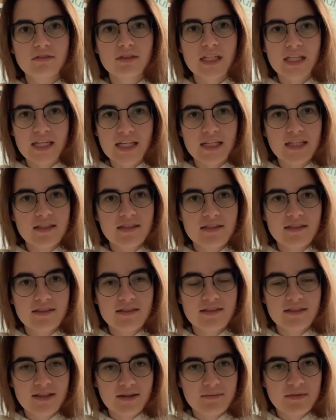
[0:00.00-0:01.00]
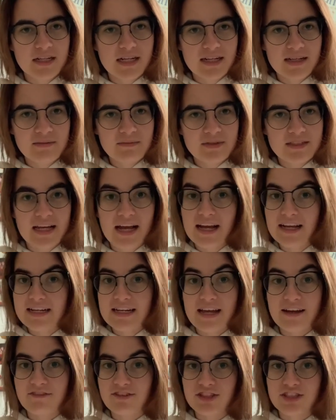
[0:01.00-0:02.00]
eat sometimes. I
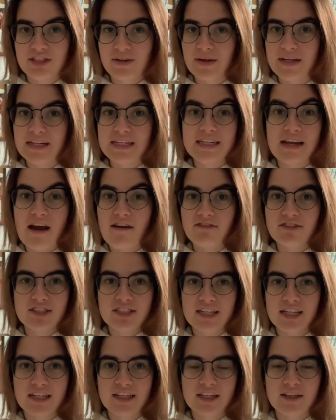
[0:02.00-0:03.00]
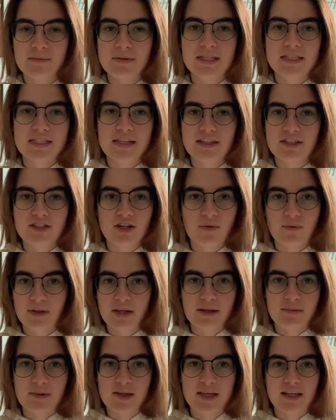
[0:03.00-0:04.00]
never do. I never sit in here because I don't
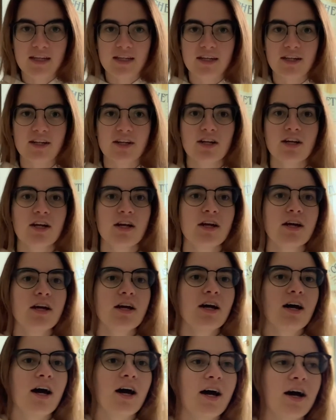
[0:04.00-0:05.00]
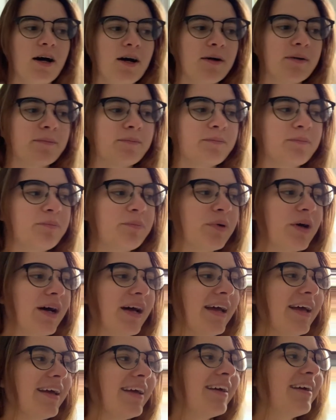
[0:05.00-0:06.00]
like being in here.
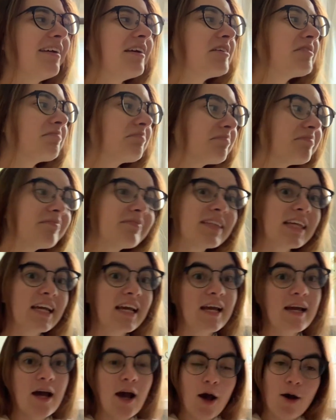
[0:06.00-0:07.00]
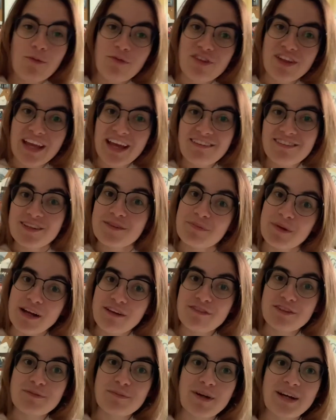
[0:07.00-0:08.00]
But hopefully after the
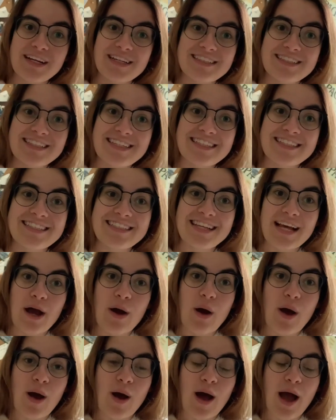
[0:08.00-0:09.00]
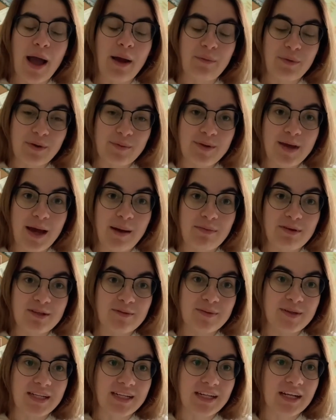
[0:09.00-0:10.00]
breakfast bar exists, I will be happy to
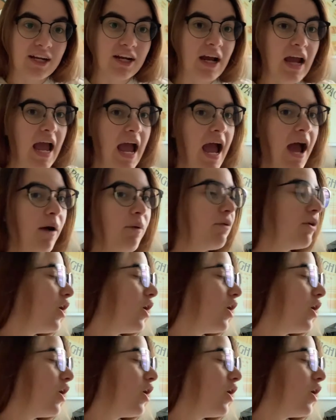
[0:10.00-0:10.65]
be in here. And we're